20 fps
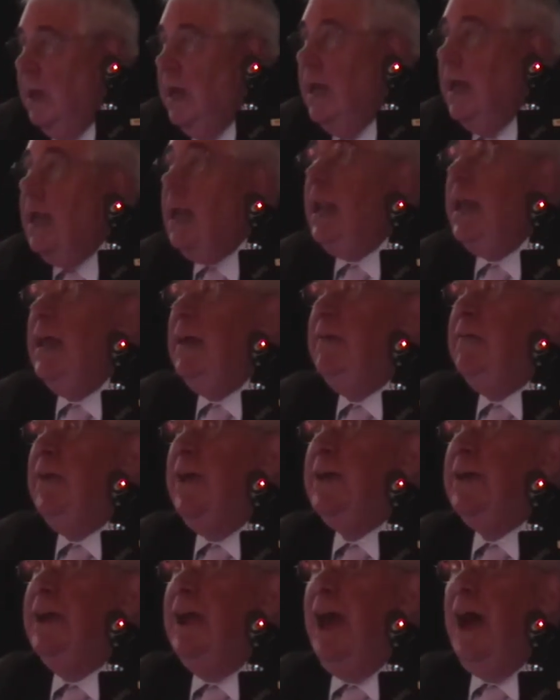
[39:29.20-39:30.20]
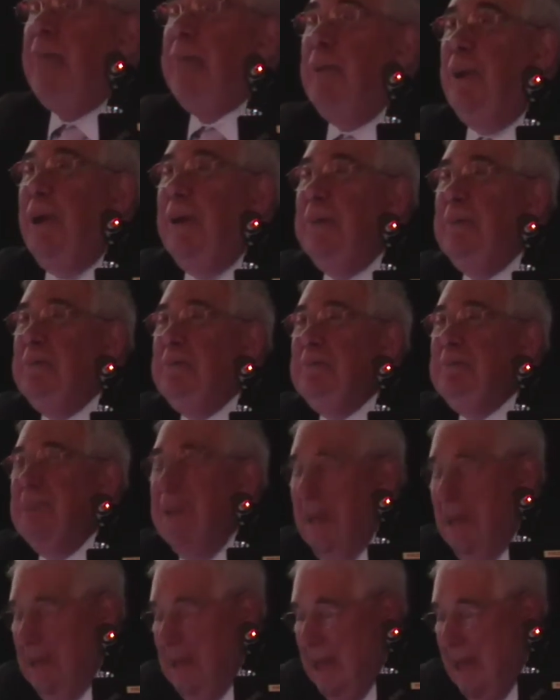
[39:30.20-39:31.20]
Italy invented opera,
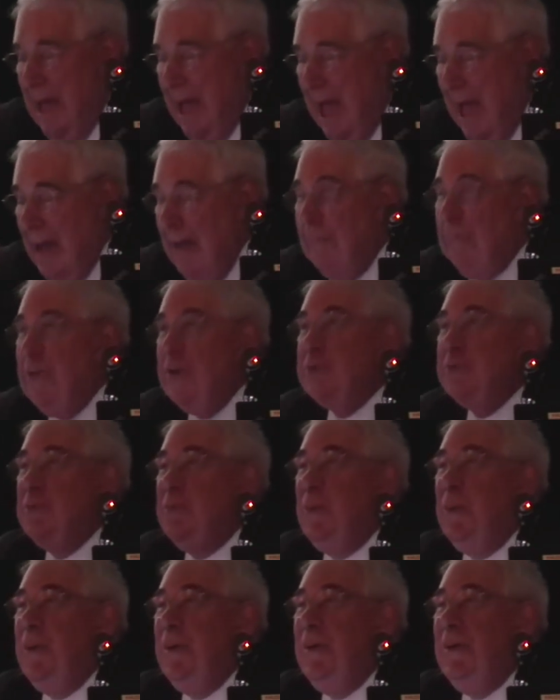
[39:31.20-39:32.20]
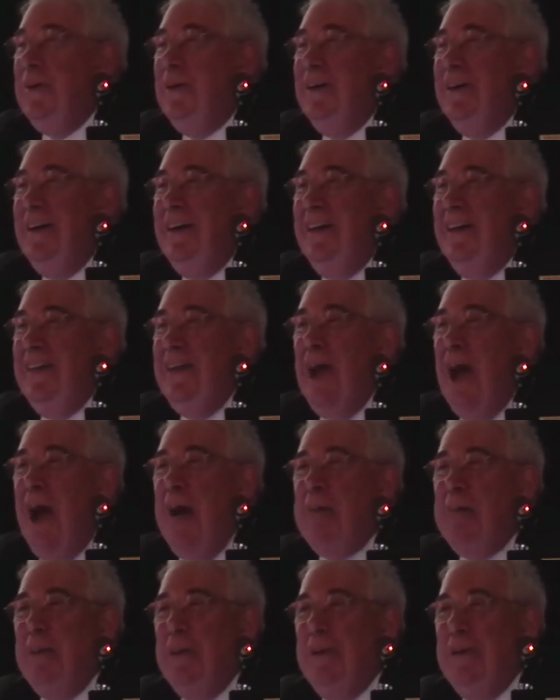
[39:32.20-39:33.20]
and if this were the
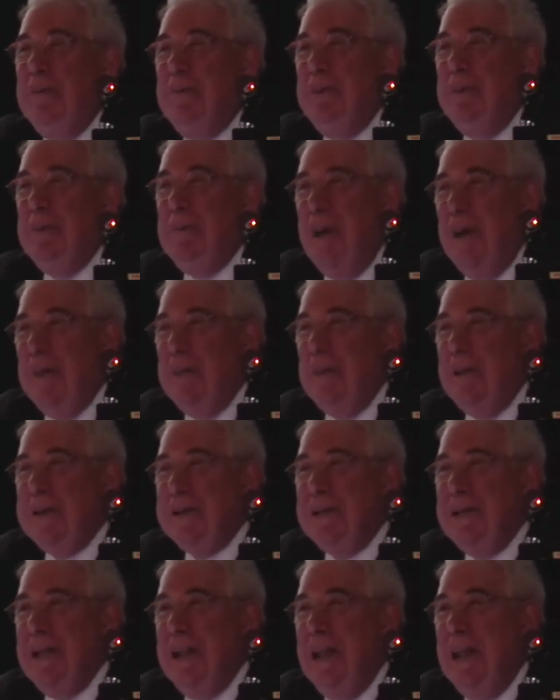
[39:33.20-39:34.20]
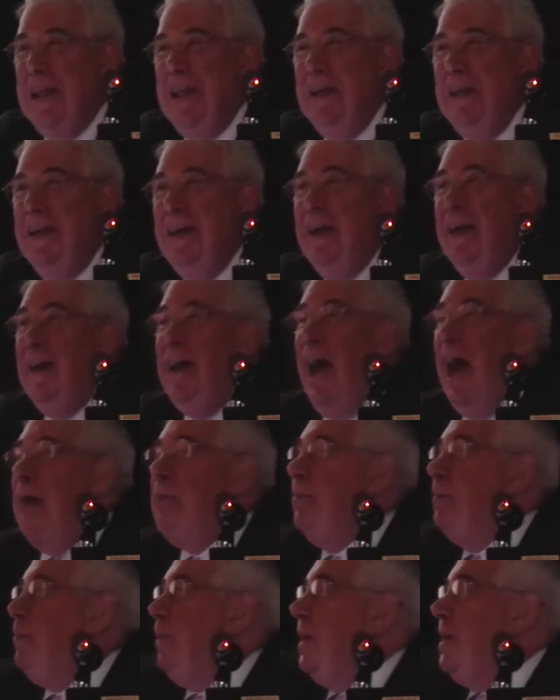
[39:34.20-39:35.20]
opera Pier Paolo Pasolini, I
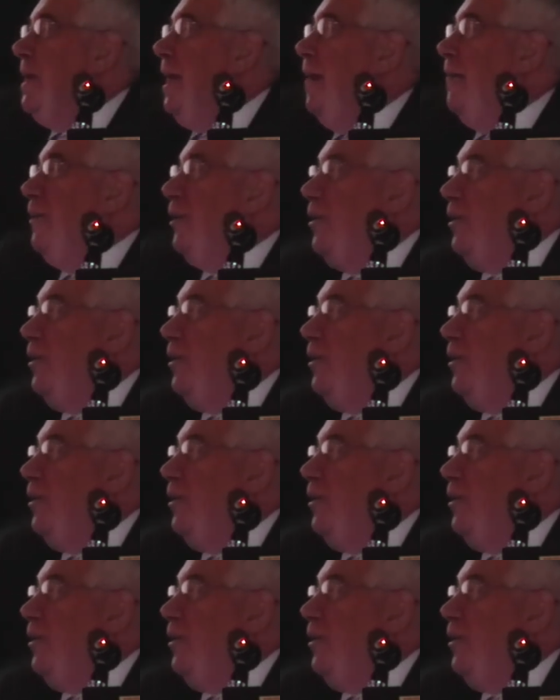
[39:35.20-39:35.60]
would bring down the